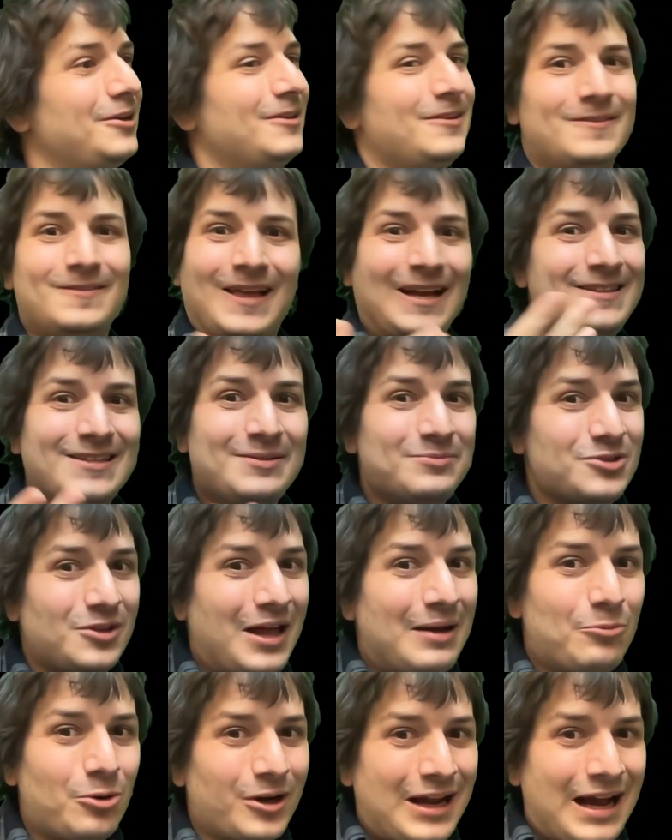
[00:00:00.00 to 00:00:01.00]
That seems a lot
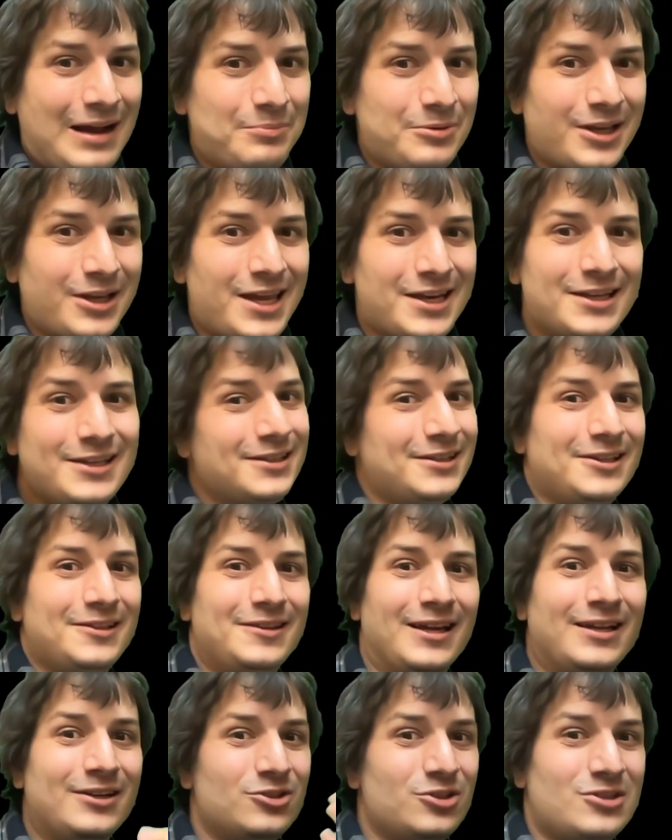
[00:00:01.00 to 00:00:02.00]
more complicated
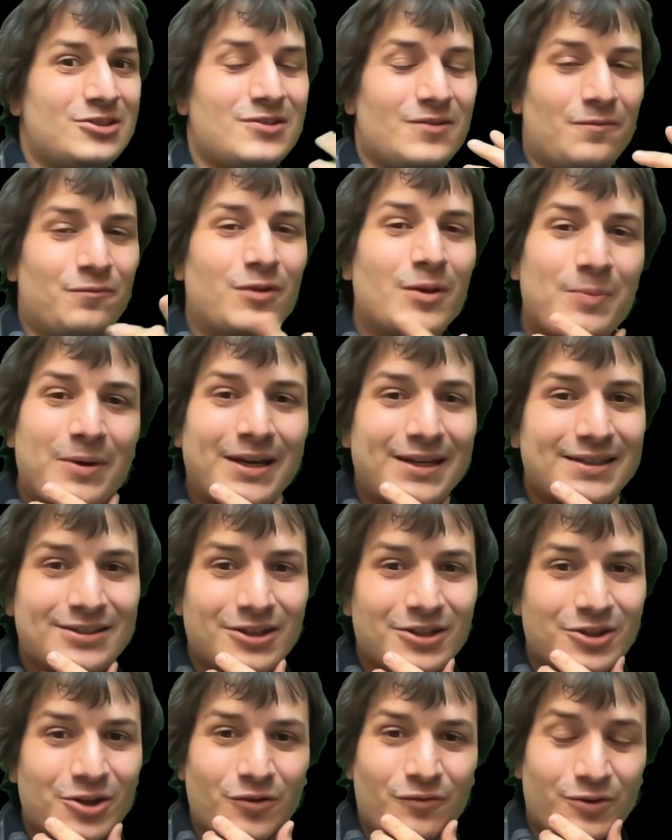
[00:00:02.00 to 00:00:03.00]
than just flipping
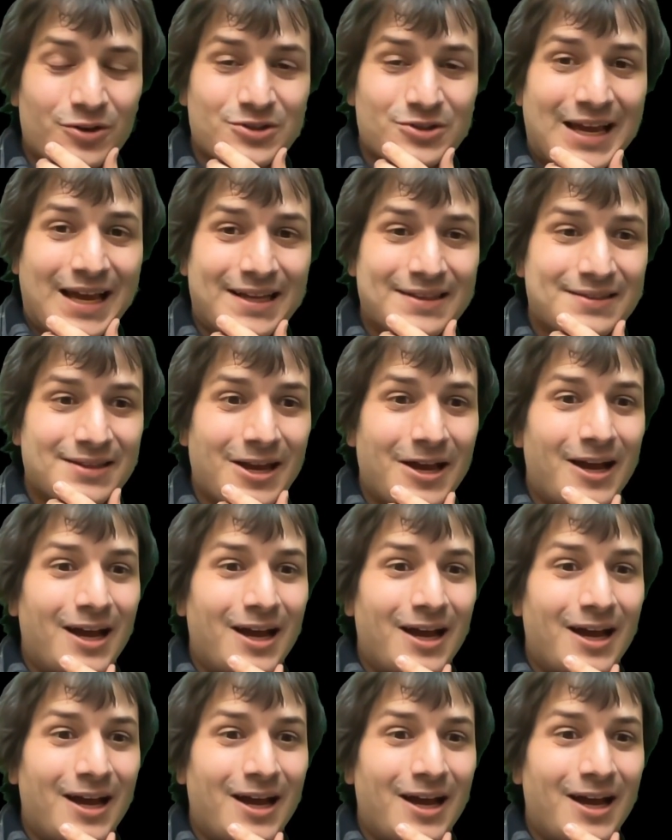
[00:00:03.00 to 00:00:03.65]
until your first heads.